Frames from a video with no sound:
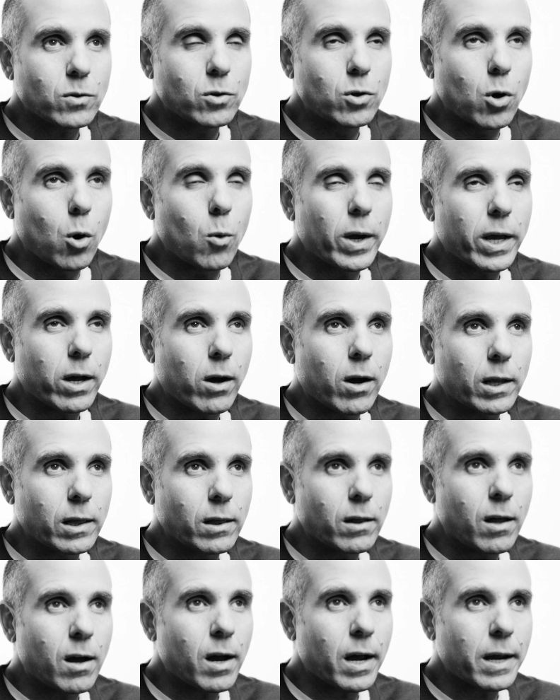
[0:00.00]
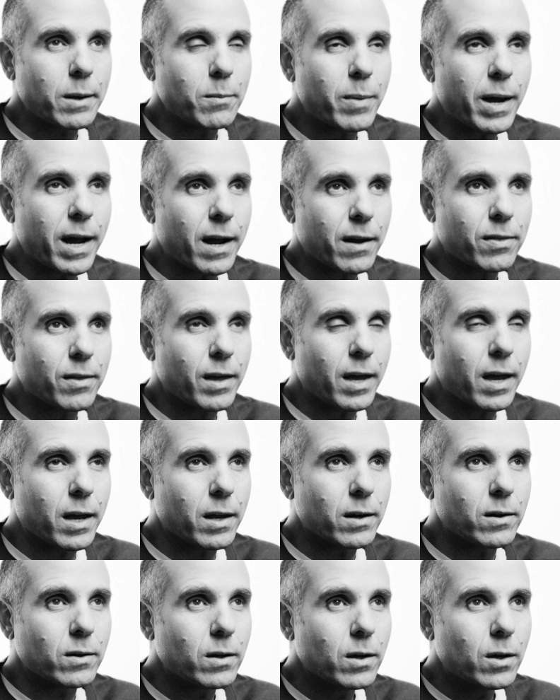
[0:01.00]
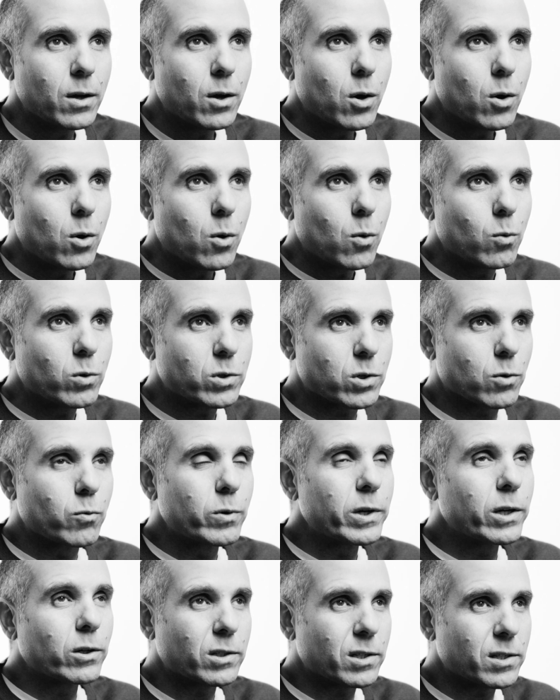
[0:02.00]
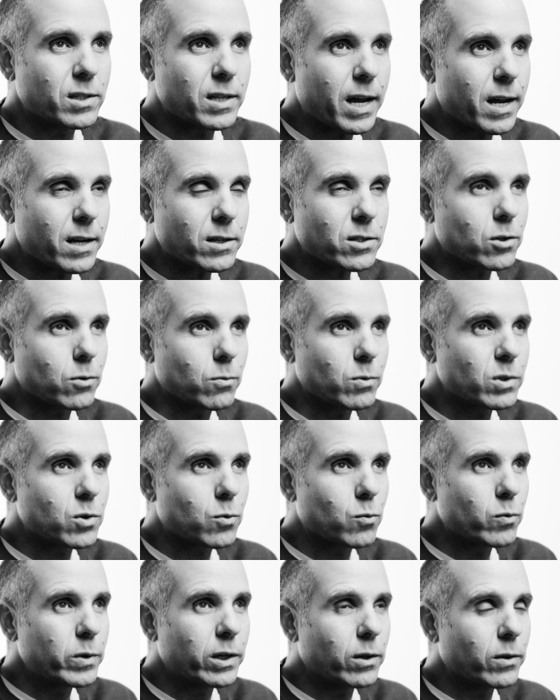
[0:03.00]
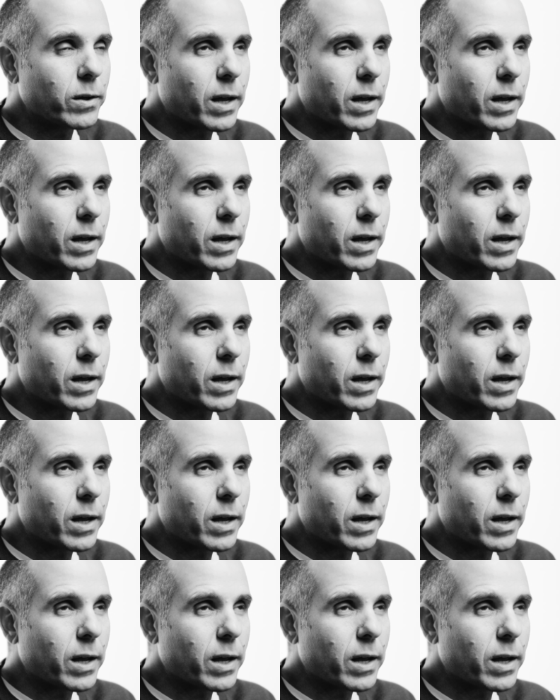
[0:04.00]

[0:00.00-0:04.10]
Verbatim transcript: Going online back then was a real disaster, was a real